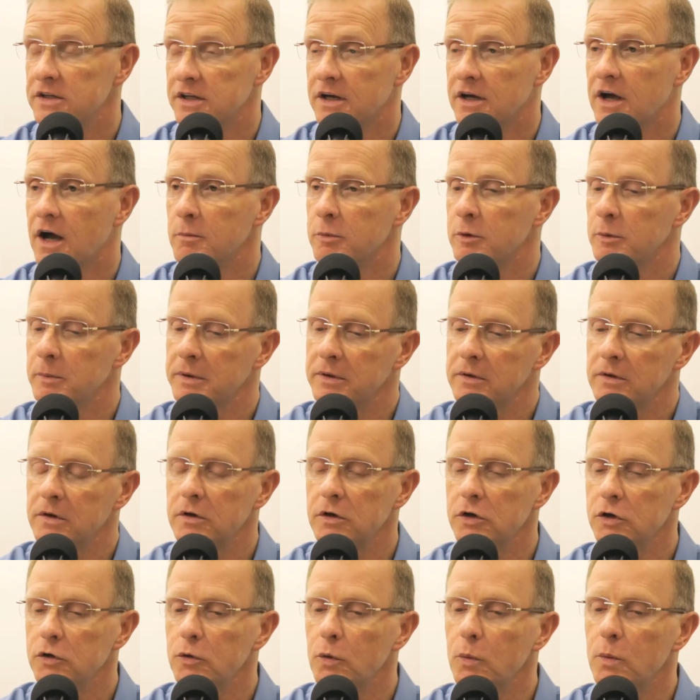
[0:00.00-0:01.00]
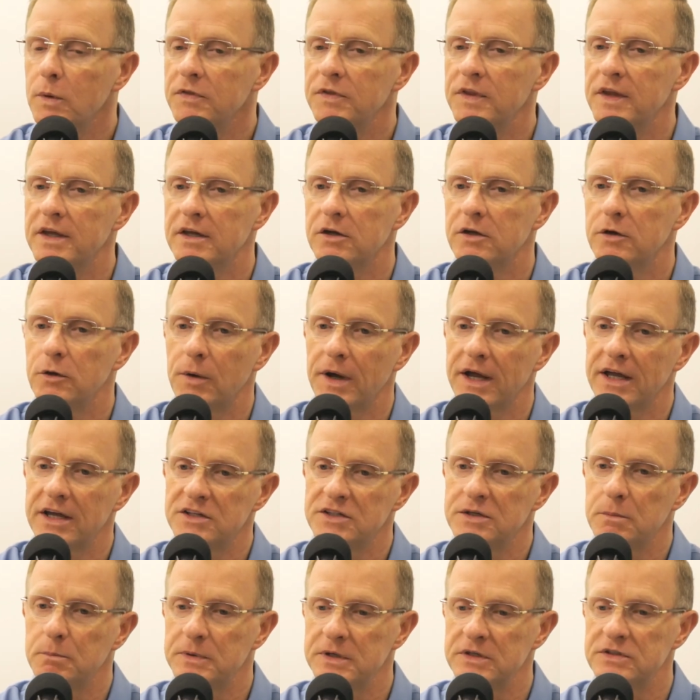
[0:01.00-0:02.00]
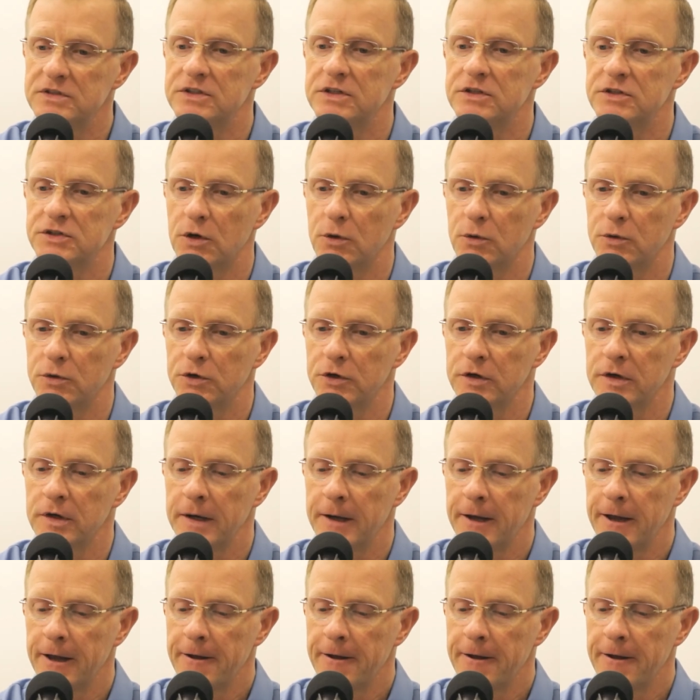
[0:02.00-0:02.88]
the compliment. And you know, one thing, you know, as a business owner,